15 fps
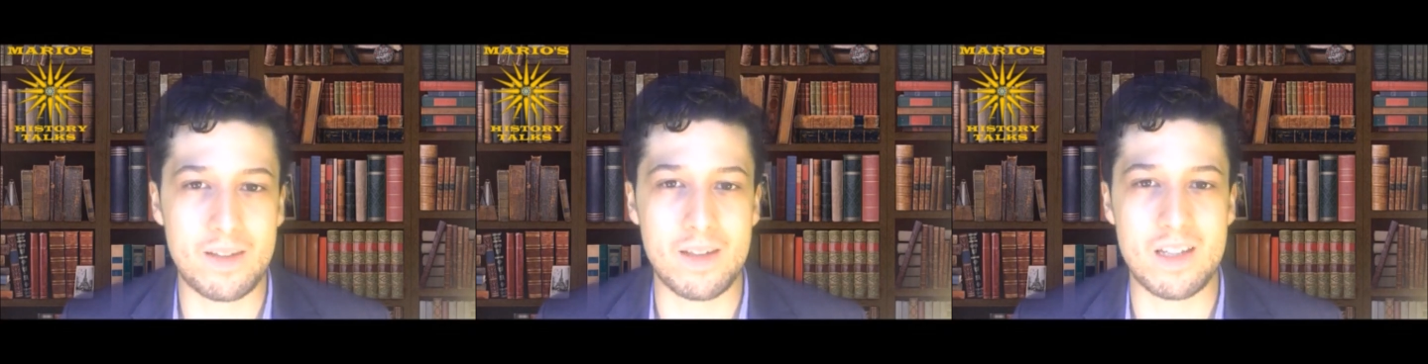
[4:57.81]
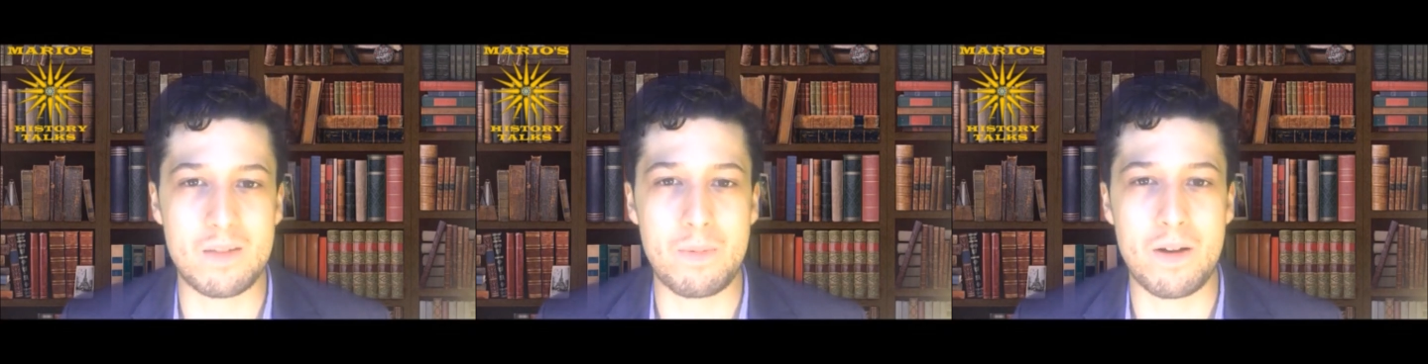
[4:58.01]

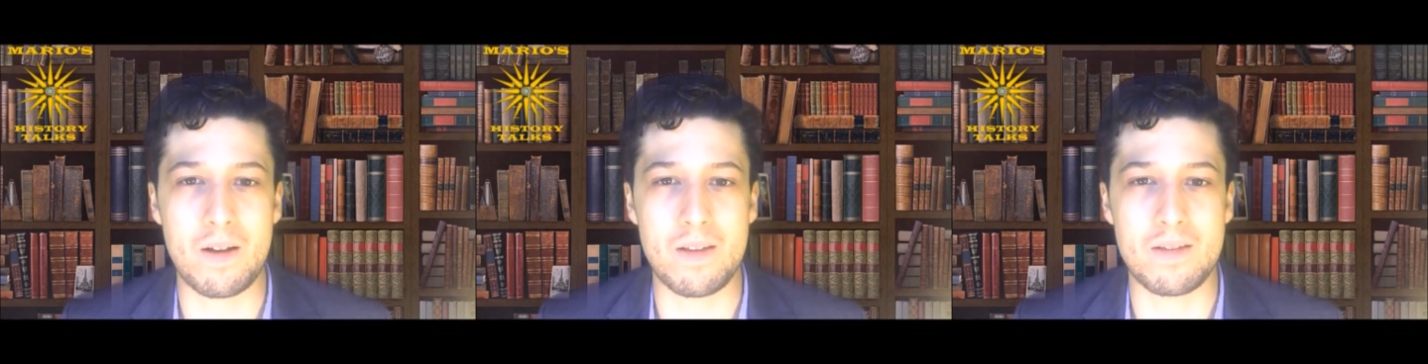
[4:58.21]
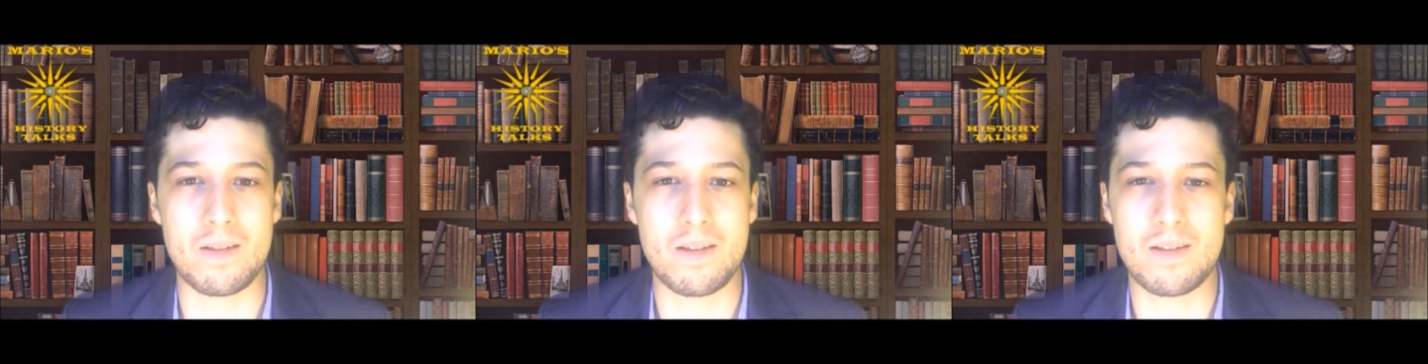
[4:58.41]

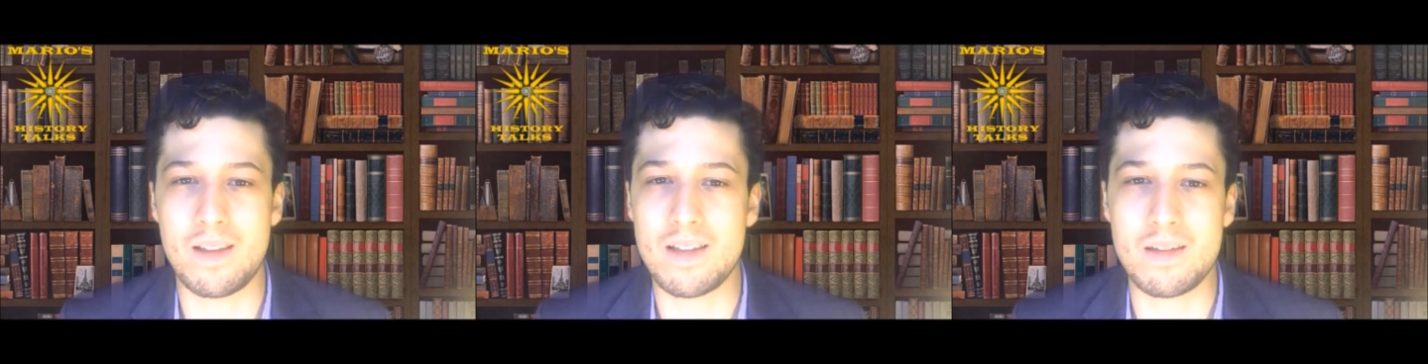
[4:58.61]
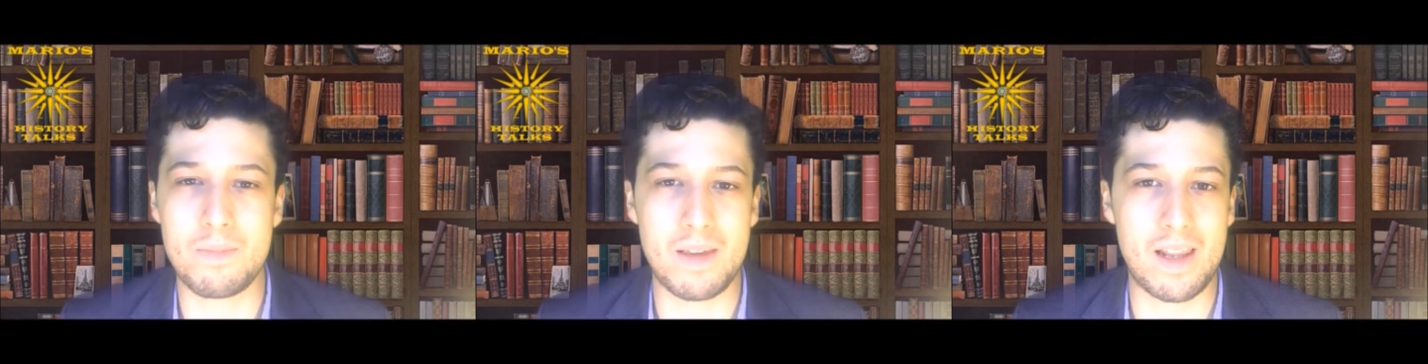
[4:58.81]
experience. It's not
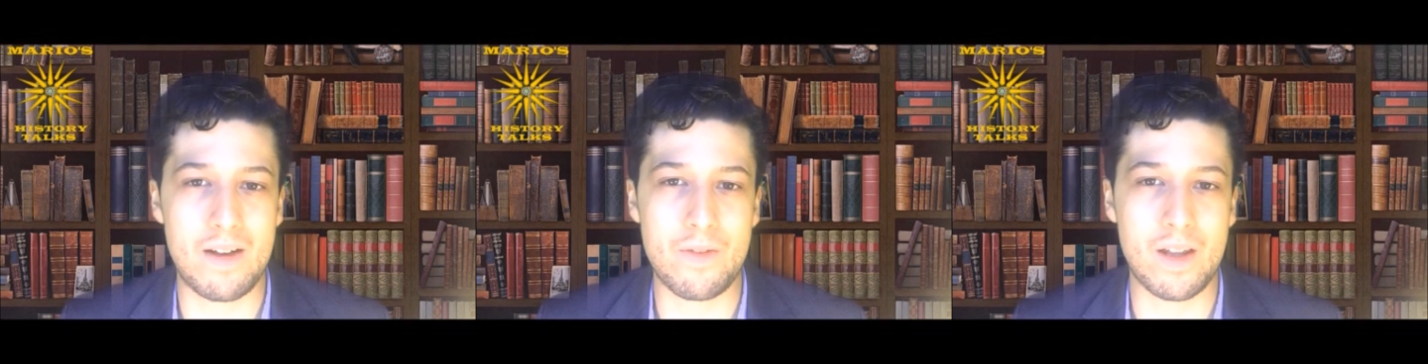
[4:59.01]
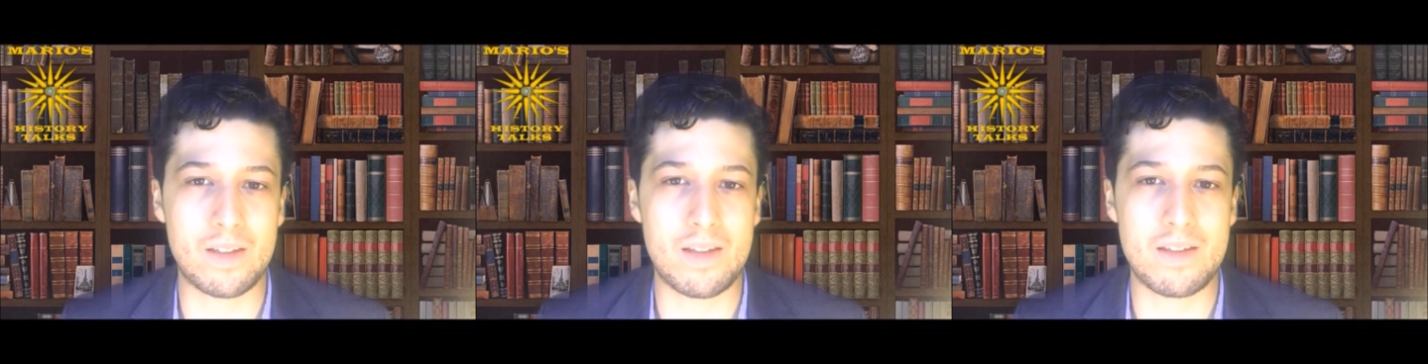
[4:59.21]
something he'd ever
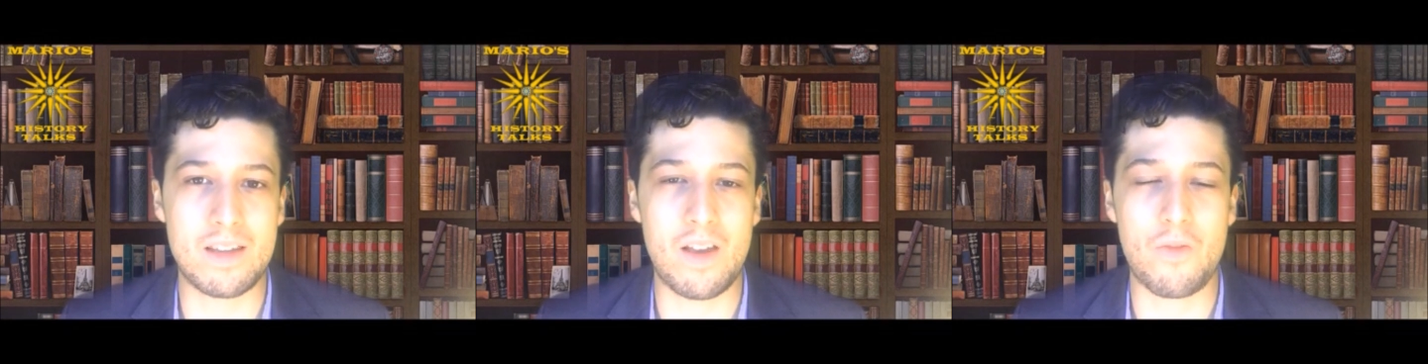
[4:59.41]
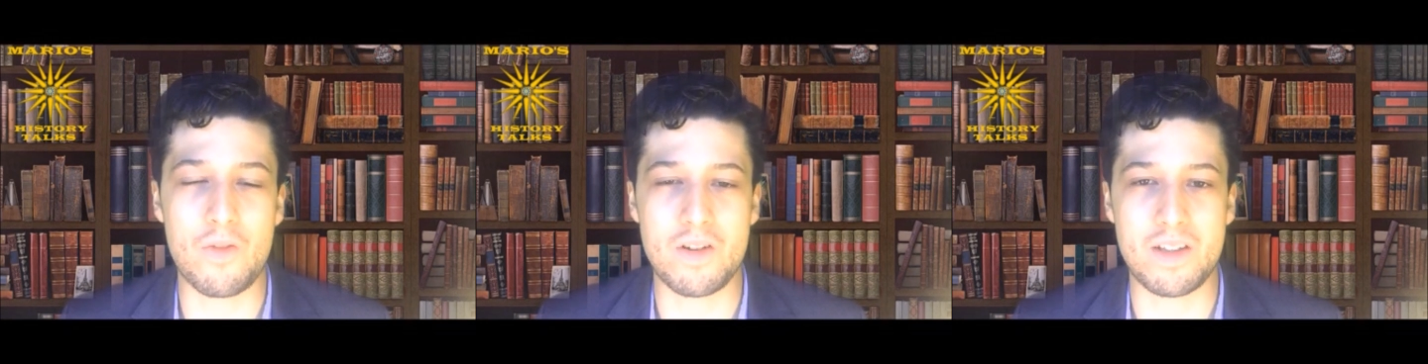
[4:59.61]
get to see
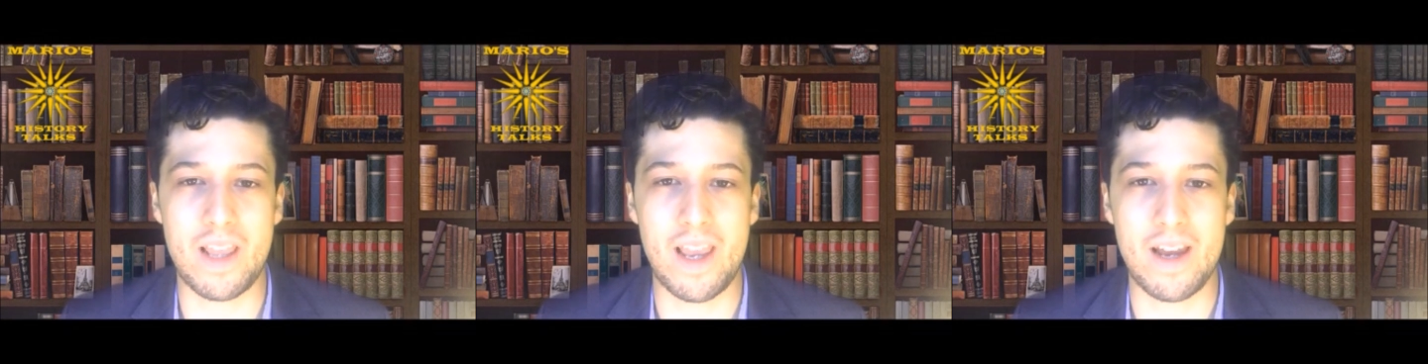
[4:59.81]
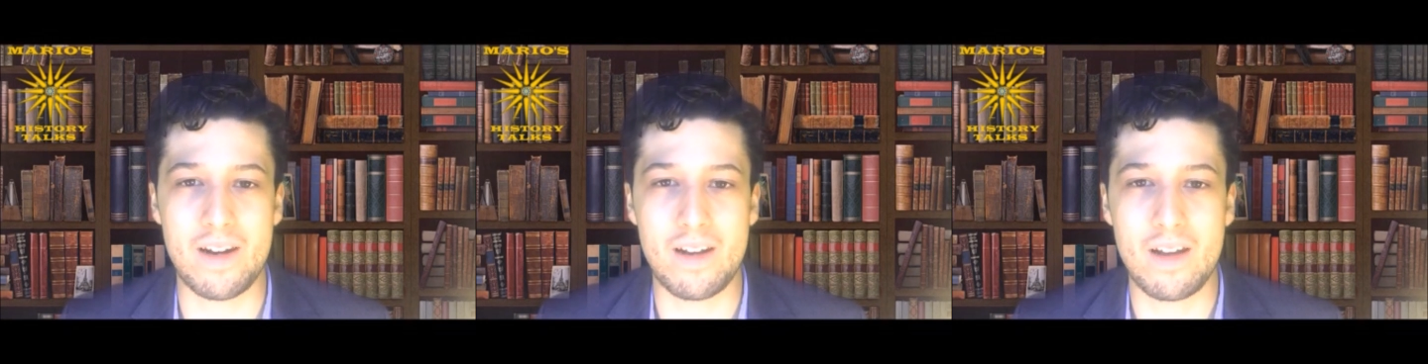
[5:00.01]
firsthand.